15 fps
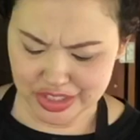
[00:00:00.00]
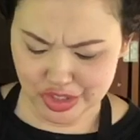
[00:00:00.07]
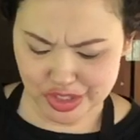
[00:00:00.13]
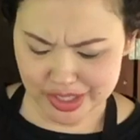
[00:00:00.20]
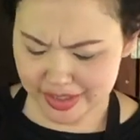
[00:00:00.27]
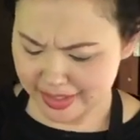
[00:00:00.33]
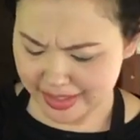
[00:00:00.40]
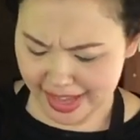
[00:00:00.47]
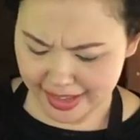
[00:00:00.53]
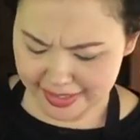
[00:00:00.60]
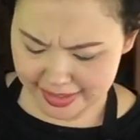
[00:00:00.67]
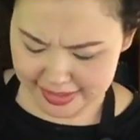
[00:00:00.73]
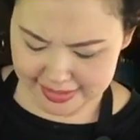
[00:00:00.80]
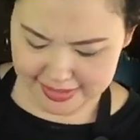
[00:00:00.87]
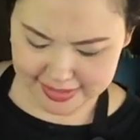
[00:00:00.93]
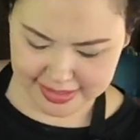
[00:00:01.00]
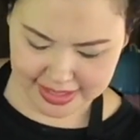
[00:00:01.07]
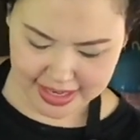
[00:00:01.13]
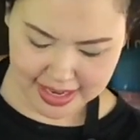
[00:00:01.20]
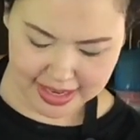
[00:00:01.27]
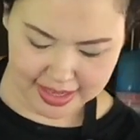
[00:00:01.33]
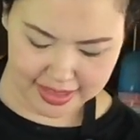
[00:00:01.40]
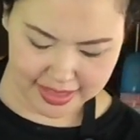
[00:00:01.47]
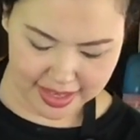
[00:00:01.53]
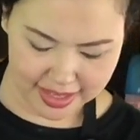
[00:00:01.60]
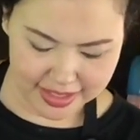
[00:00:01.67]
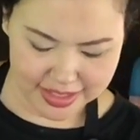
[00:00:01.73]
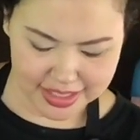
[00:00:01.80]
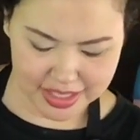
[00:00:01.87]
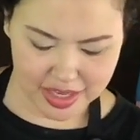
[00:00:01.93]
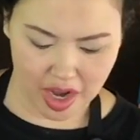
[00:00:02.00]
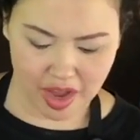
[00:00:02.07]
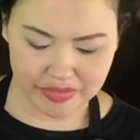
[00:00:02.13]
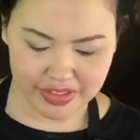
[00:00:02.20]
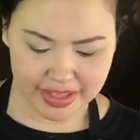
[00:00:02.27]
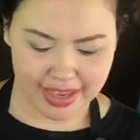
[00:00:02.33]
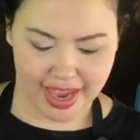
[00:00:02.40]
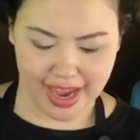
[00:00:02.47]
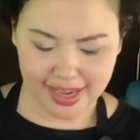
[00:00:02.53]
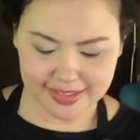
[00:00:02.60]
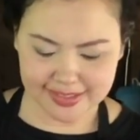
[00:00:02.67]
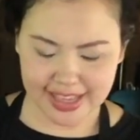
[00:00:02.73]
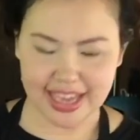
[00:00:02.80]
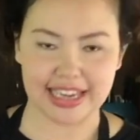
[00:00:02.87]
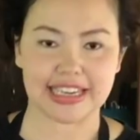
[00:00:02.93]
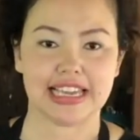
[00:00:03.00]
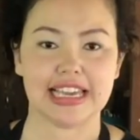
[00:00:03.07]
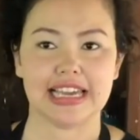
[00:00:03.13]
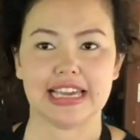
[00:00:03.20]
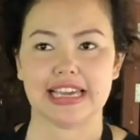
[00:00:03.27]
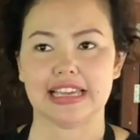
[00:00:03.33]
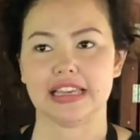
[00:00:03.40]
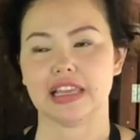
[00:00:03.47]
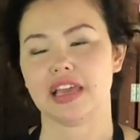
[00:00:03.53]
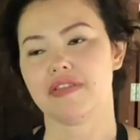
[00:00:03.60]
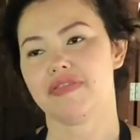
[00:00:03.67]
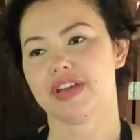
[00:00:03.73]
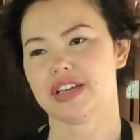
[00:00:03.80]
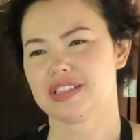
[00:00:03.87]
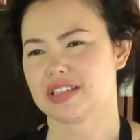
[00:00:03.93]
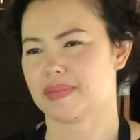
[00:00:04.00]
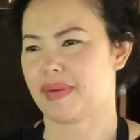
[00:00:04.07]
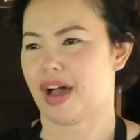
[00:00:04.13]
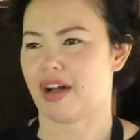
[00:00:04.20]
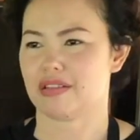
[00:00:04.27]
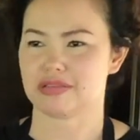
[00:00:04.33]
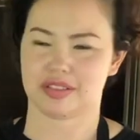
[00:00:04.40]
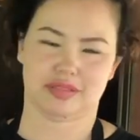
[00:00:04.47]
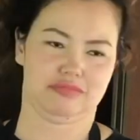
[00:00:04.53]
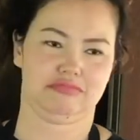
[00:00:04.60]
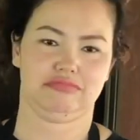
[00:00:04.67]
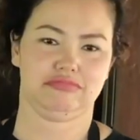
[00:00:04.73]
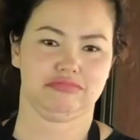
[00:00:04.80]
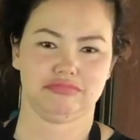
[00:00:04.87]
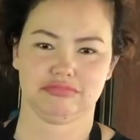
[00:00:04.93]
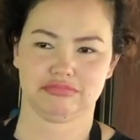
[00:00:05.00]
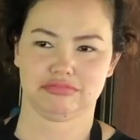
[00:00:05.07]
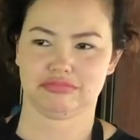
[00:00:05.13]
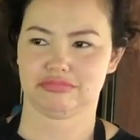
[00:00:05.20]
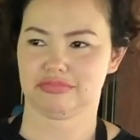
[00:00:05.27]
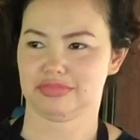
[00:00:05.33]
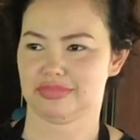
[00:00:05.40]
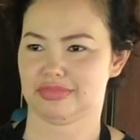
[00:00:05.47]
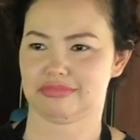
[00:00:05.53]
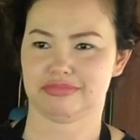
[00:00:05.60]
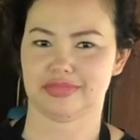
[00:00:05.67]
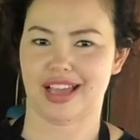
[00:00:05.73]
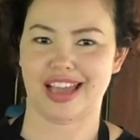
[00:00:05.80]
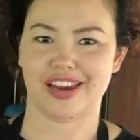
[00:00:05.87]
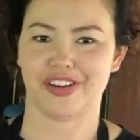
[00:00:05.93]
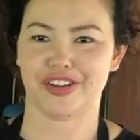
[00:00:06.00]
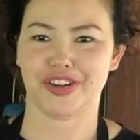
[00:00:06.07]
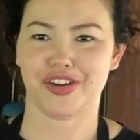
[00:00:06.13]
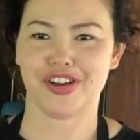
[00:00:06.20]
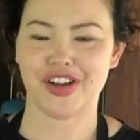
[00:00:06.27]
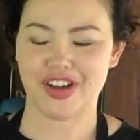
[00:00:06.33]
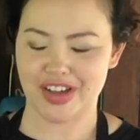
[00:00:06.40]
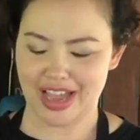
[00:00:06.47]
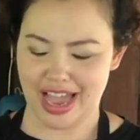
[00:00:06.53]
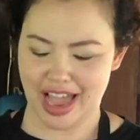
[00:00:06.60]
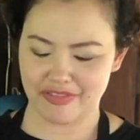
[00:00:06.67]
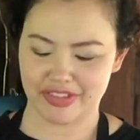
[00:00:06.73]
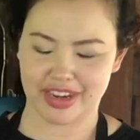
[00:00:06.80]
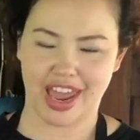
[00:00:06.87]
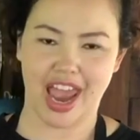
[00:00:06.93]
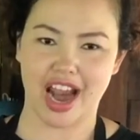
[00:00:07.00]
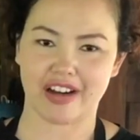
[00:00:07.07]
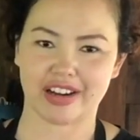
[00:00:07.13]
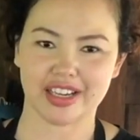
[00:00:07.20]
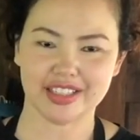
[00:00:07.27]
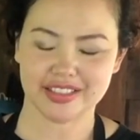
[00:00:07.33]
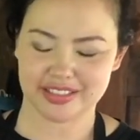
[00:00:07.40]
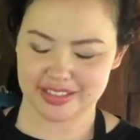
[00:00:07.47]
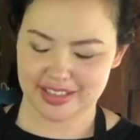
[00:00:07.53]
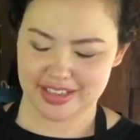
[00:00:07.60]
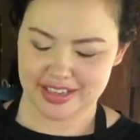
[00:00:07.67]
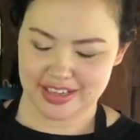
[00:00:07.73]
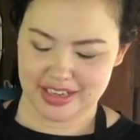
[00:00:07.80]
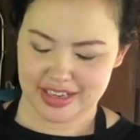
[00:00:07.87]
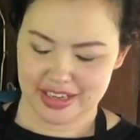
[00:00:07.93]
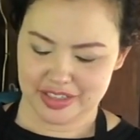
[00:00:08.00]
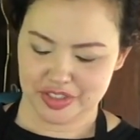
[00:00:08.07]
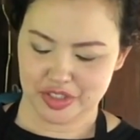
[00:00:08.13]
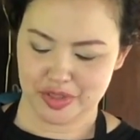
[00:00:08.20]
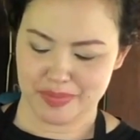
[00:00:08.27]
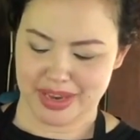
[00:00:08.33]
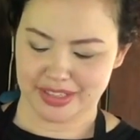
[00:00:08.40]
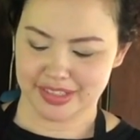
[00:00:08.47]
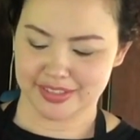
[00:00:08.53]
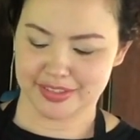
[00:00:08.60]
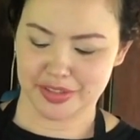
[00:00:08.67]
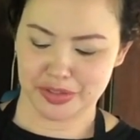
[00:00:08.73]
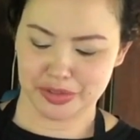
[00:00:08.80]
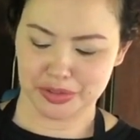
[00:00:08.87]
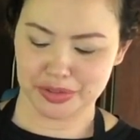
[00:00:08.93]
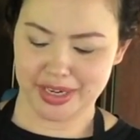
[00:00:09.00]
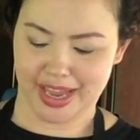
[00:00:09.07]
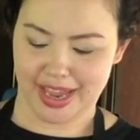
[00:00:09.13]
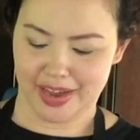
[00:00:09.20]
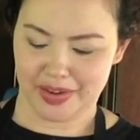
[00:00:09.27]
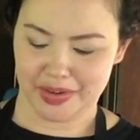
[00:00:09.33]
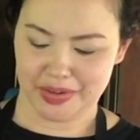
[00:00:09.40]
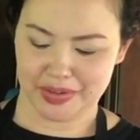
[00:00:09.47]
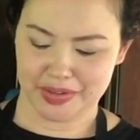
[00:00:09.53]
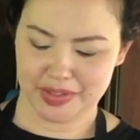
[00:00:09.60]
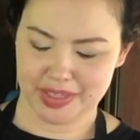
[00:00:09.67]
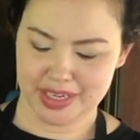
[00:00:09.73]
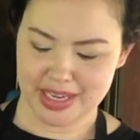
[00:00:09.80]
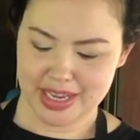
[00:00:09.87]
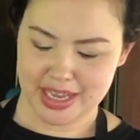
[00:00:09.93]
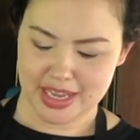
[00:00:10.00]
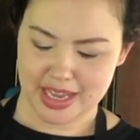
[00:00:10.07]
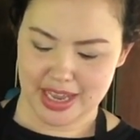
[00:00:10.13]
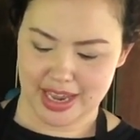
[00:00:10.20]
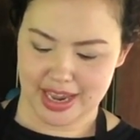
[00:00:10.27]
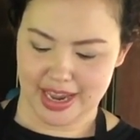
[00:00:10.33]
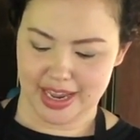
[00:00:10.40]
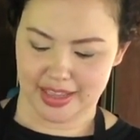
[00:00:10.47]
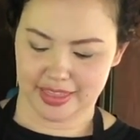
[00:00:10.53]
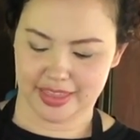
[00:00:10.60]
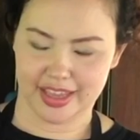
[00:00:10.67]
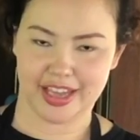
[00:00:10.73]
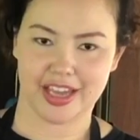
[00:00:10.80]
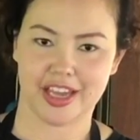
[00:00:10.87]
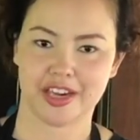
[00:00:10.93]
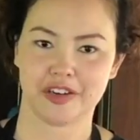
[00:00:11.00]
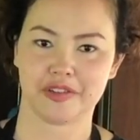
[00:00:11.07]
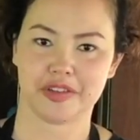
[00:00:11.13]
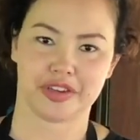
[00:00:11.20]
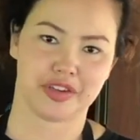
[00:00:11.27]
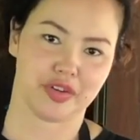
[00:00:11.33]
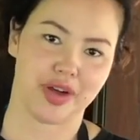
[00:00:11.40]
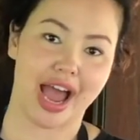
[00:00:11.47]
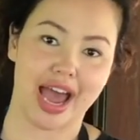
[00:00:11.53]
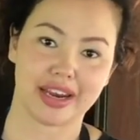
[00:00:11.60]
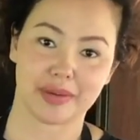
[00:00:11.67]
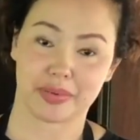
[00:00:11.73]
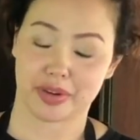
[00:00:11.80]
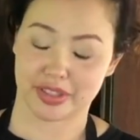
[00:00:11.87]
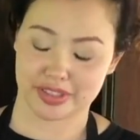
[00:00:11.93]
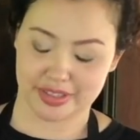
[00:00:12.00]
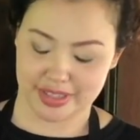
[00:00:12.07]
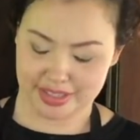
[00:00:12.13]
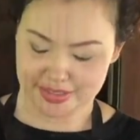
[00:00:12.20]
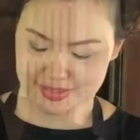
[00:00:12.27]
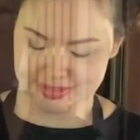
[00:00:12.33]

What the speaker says: just like this. Then turn off the gas and leave it about, I don't know, half an hour to make it cool down. And then we do other process.